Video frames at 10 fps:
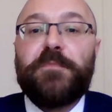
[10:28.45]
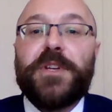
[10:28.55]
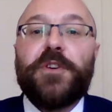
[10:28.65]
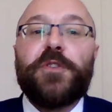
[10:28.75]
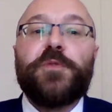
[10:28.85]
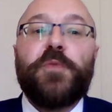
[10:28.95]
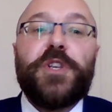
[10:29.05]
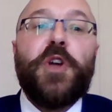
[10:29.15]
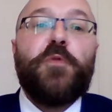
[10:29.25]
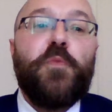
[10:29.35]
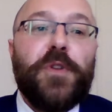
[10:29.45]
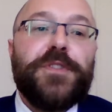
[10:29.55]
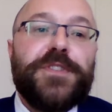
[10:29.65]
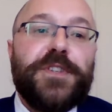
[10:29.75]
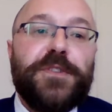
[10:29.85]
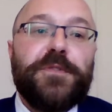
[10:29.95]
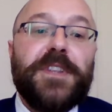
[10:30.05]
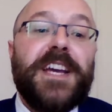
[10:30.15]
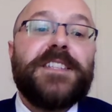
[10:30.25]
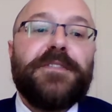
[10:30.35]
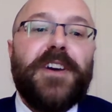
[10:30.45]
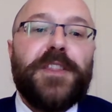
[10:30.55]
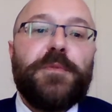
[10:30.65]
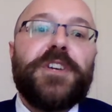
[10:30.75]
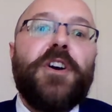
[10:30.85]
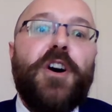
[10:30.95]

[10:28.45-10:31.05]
because we don't want to later find that we